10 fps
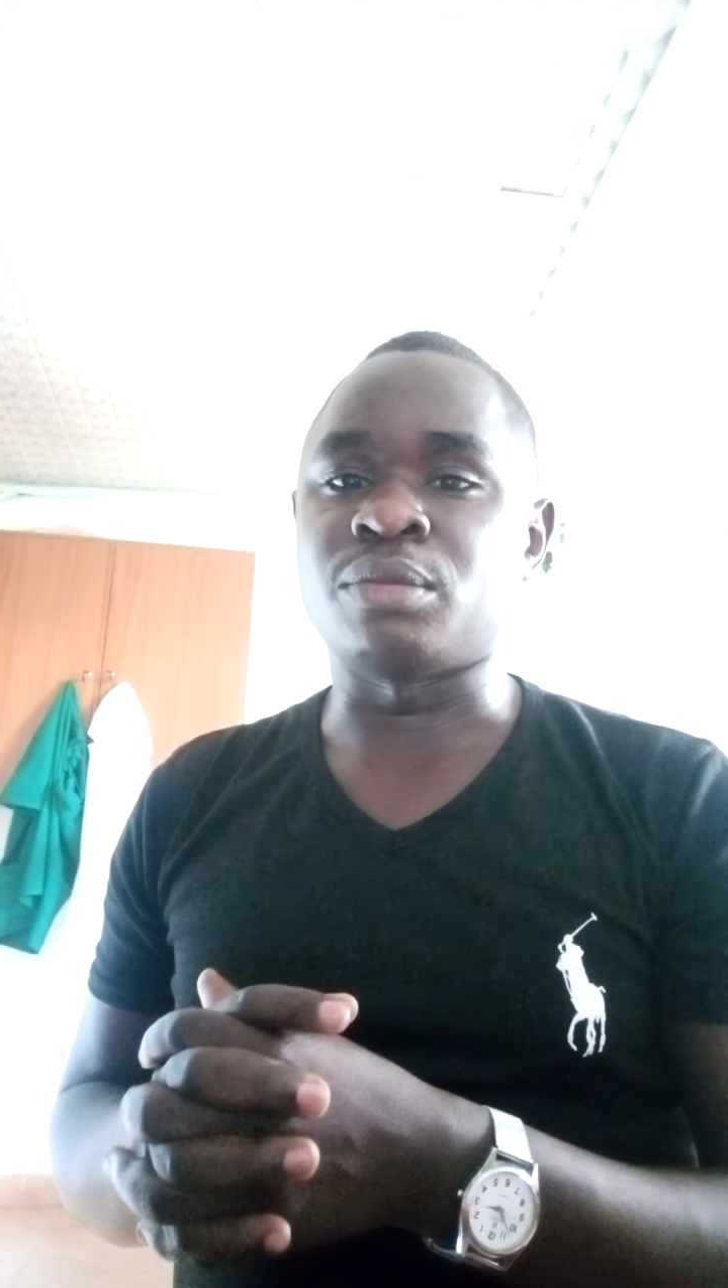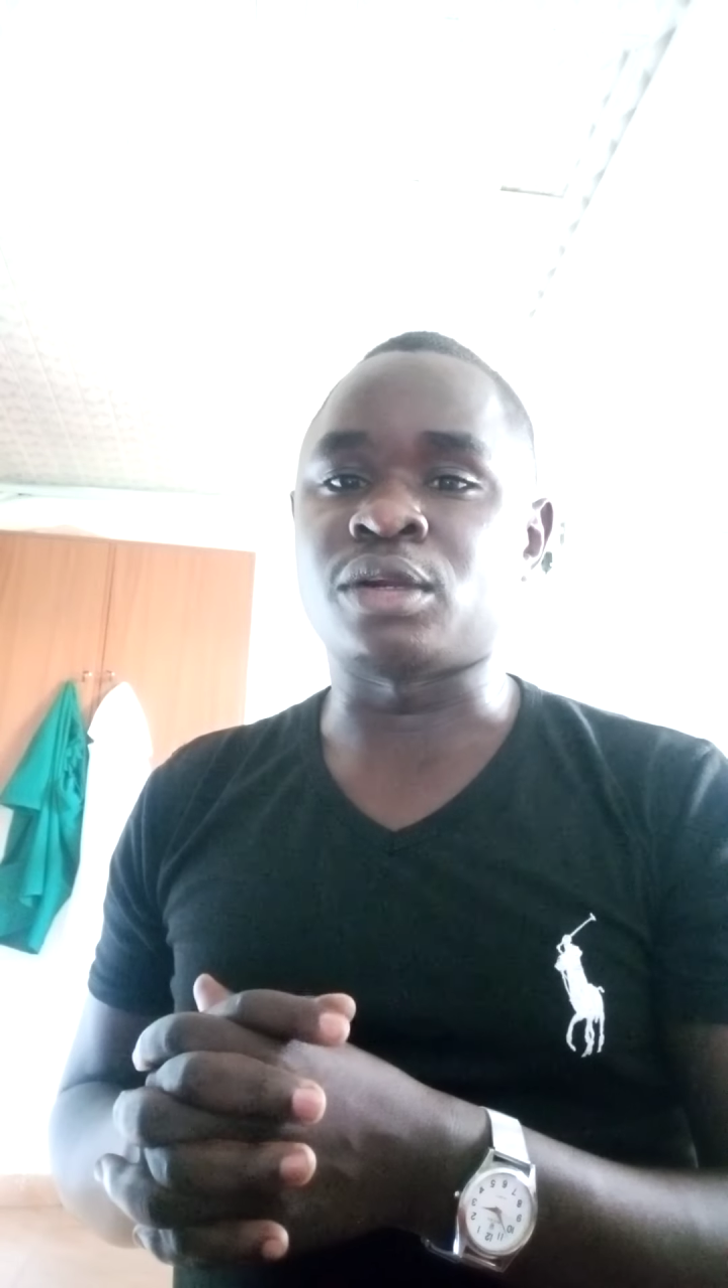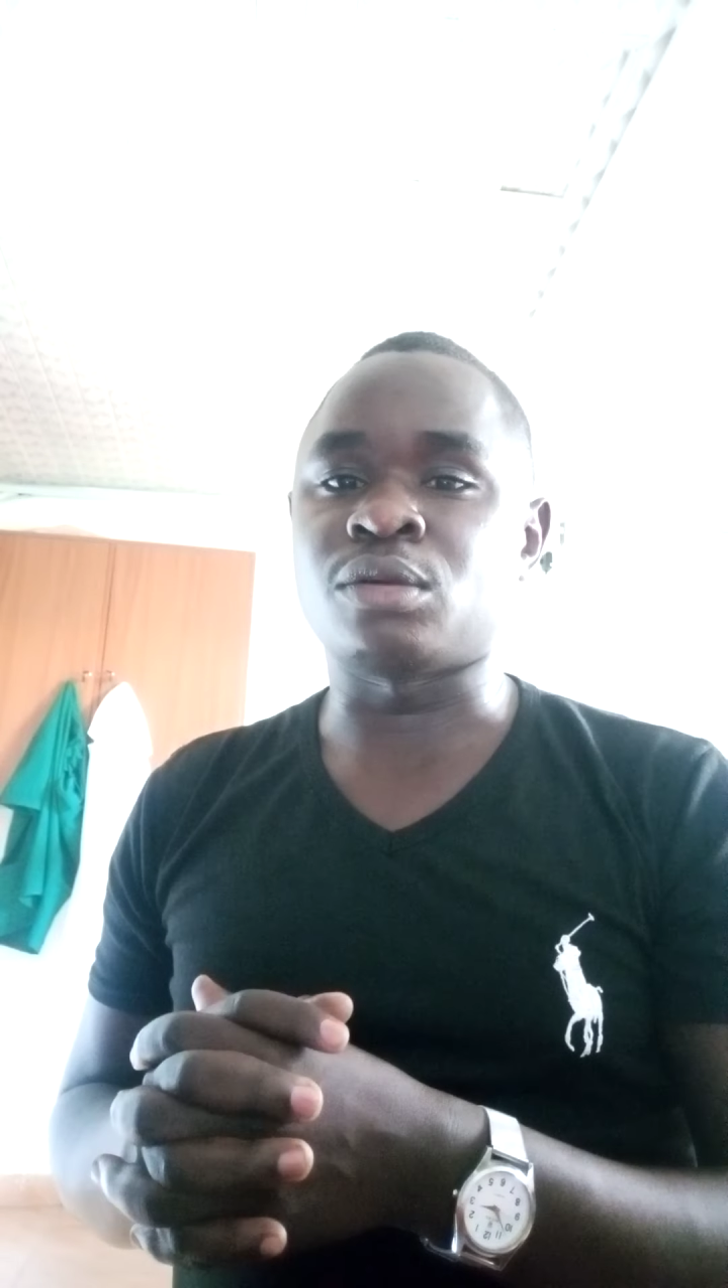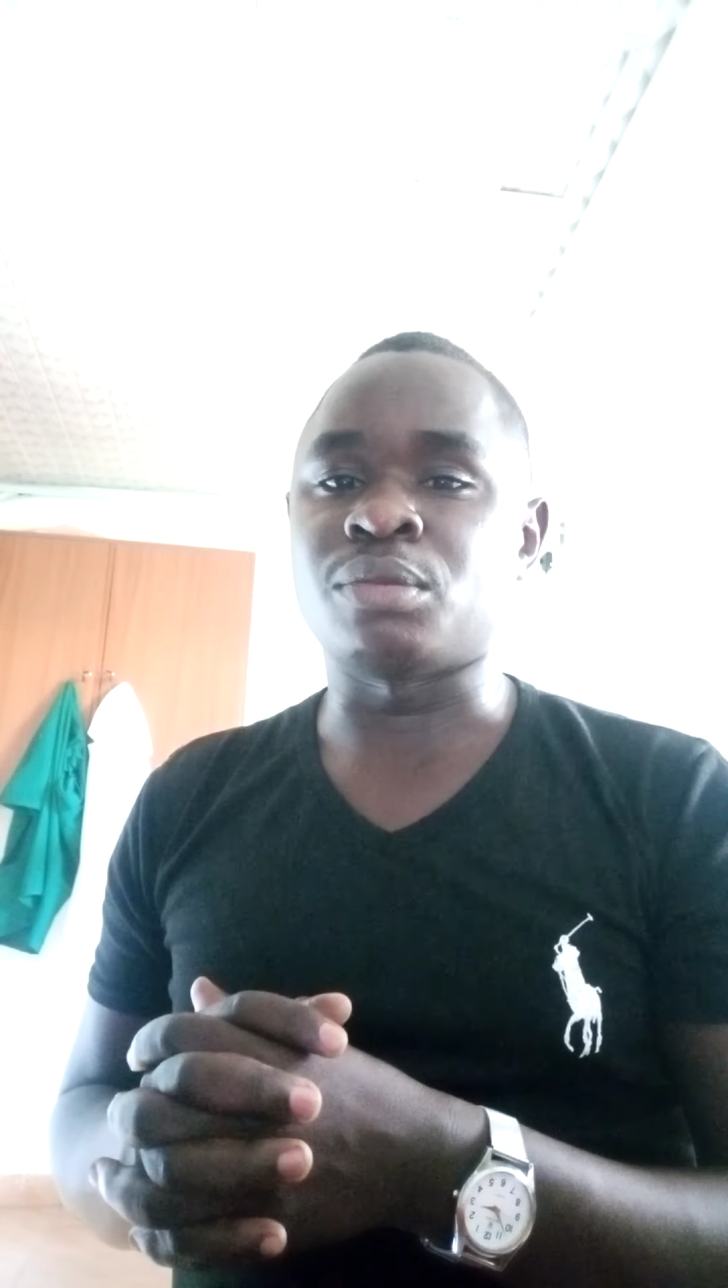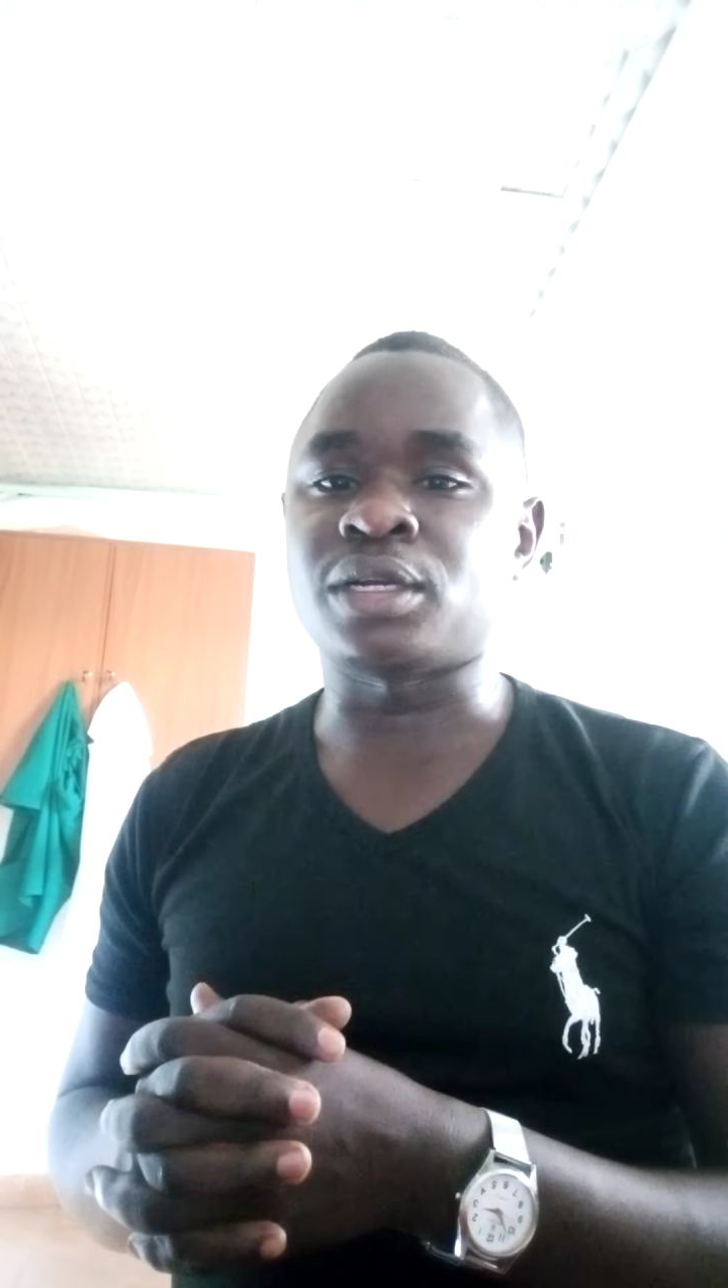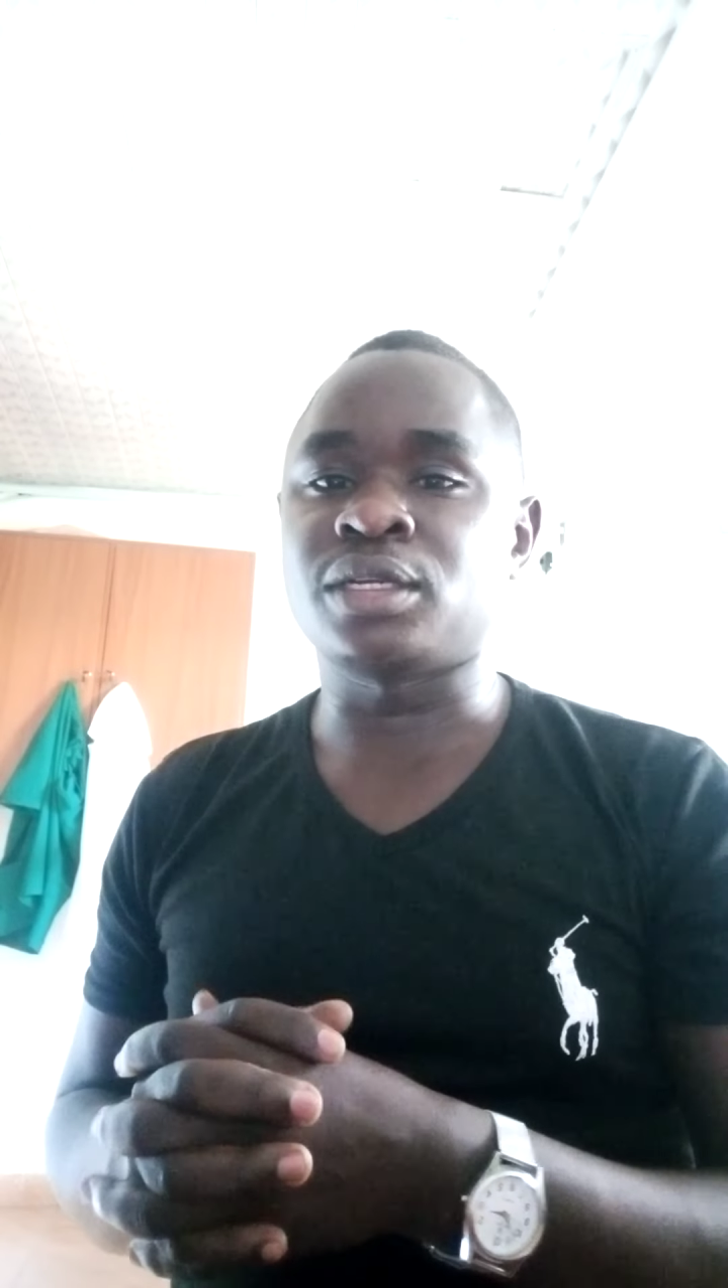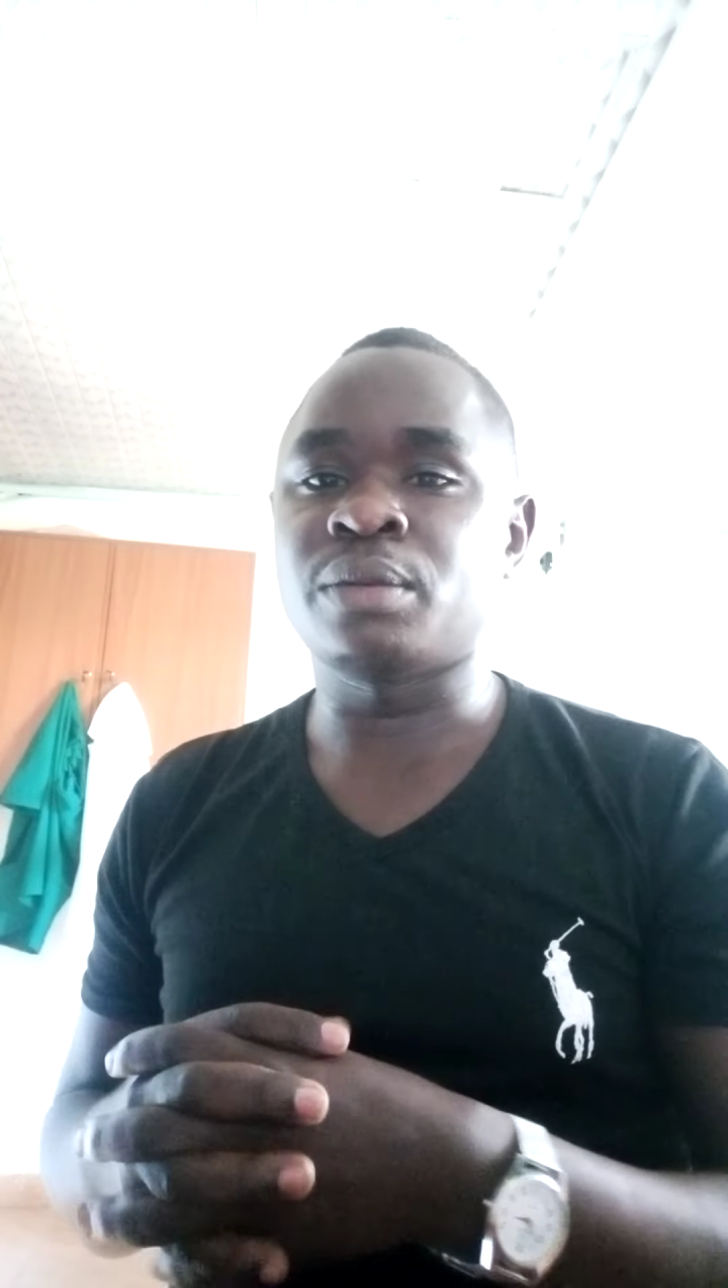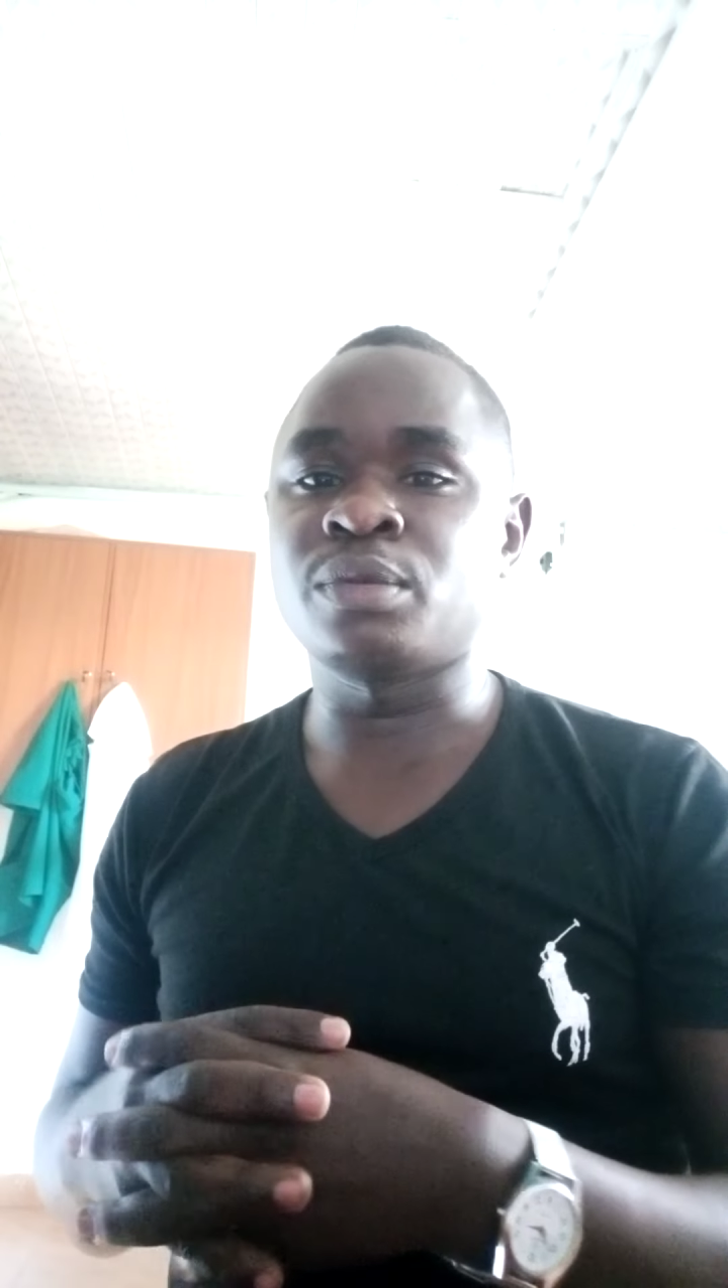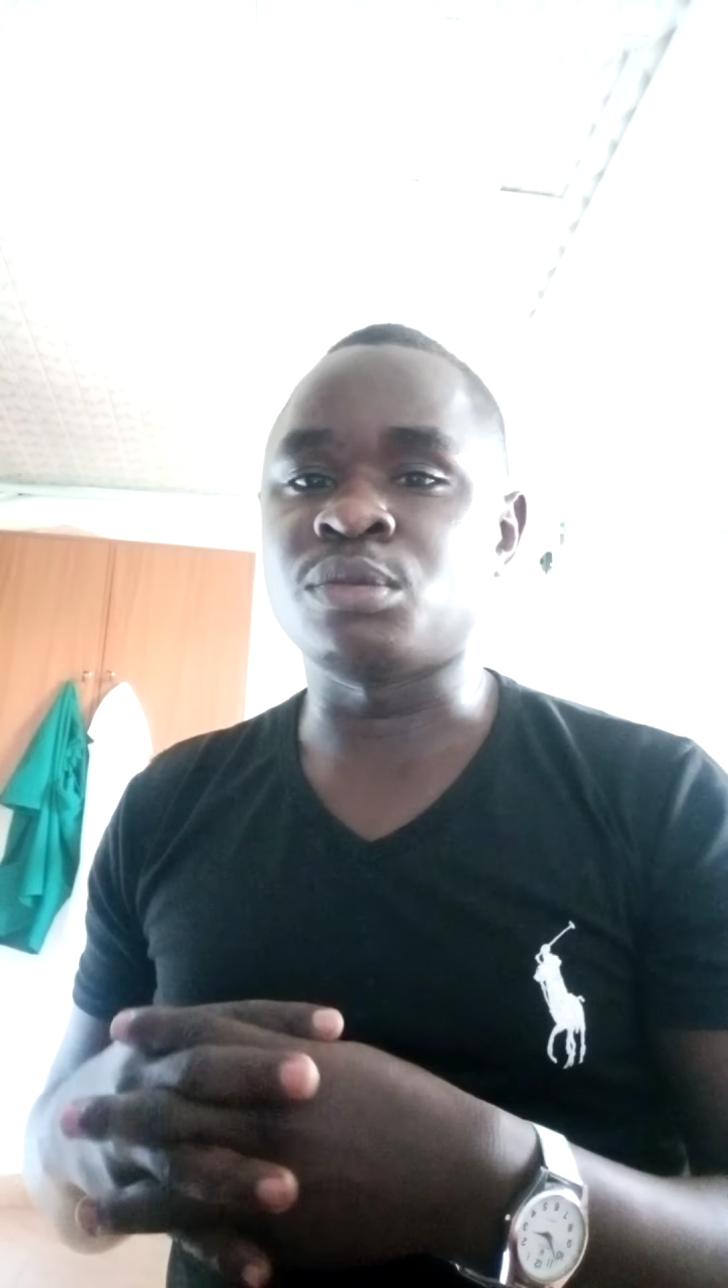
Mycobacterium